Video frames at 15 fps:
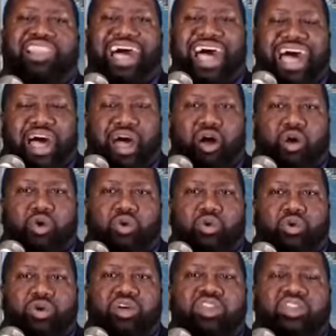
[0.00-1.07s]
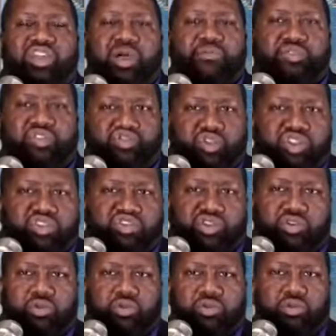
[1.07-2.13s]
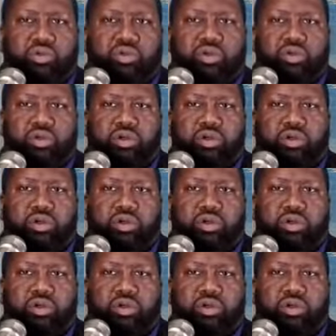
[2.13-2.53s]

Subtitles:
allow them to treat you.